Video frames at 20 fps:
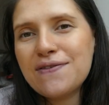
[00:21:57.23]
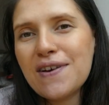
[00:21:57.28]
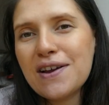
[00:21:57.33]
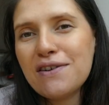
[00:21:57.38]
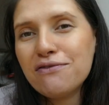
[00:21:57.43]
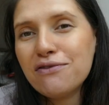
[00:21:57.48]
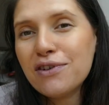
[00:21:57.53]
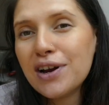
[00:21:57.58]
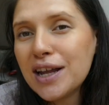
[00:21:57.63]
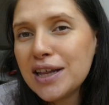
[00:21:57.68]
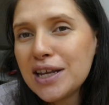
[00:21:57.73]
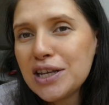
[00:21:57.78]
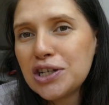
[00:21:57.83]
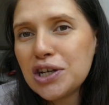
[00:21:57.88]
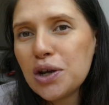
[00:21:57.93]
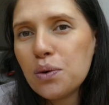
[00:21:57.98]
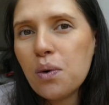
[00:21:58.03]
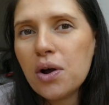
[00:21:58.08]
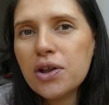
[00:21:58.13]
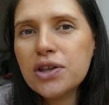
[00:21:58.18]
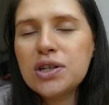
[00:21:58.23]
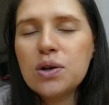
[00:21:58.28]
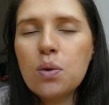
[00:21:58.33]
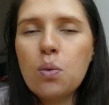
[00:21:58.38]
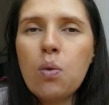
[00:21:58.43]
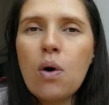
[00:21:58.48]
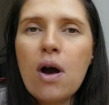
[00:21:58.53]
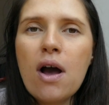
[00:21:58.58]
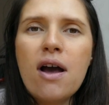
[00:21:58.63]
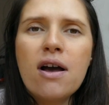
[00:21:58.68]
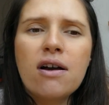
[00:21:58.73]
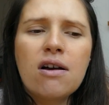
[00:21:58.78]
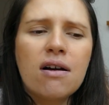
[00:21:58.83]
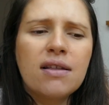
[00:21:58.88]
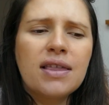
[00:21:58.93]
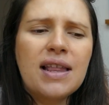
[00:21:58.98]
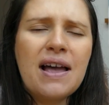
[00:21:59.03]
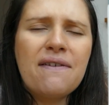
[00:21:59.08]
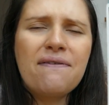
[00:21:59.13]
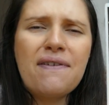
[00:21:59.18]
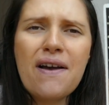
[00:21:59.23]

They really do want to work on, like,